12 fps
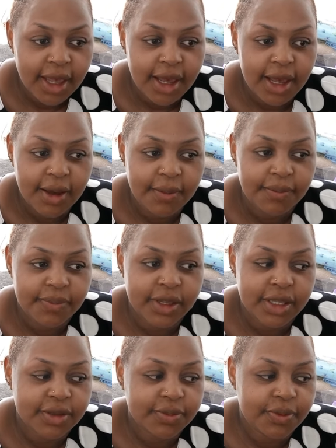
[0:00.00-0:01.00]
i'm
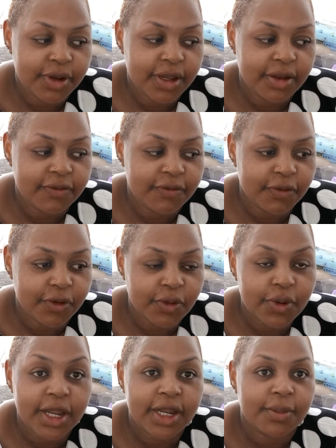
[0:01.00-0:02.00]
just praying for you
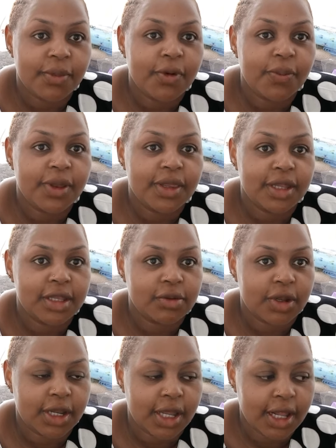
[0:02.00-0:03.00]
and i'm hoping this
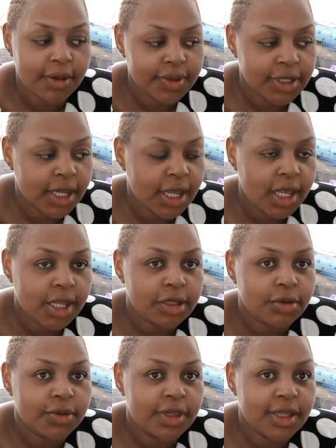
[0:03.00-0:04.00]
one helps
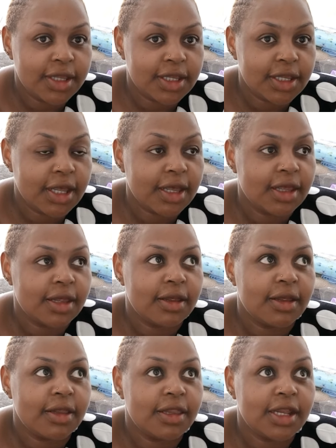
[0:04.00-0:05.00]
so this the
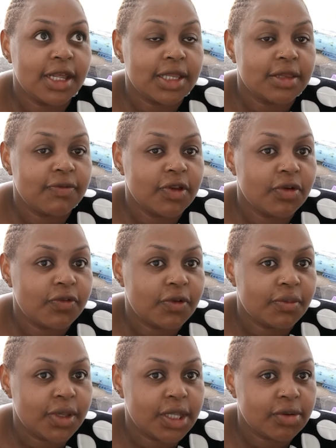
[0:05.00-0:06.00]
the next video
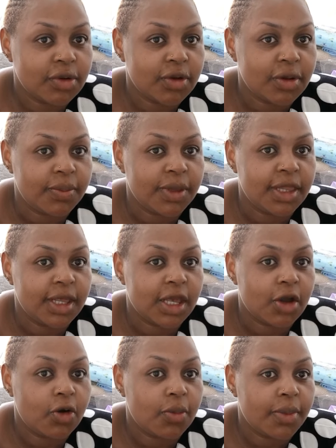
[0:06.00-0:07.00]
from this one will be the
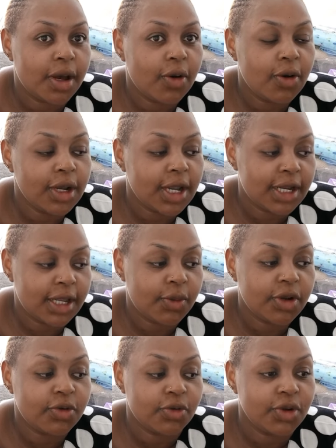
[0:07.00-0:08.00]
Komba haul and i
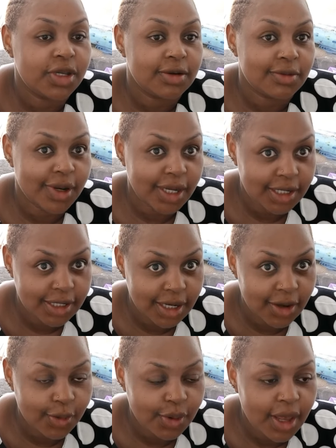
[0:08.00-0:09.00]
want to do it right
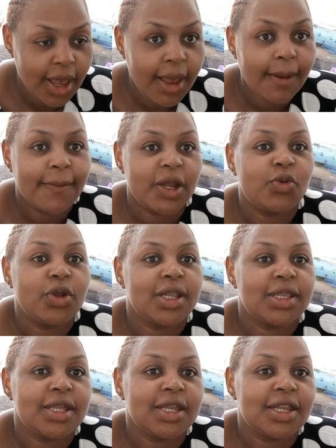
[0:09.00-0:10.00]
now but we'll
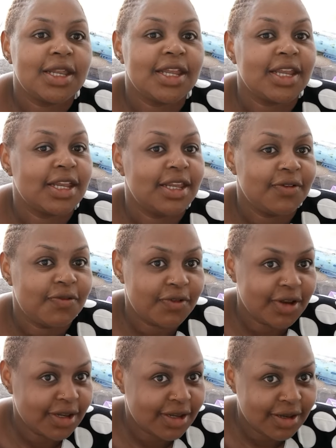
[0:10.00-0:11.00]
see it in a
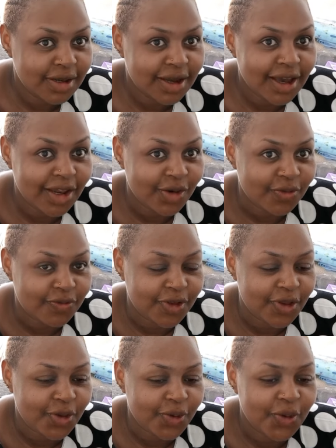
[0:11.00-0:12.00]
different kind of
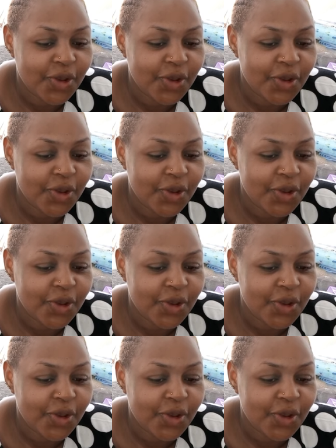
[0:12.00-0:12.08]
video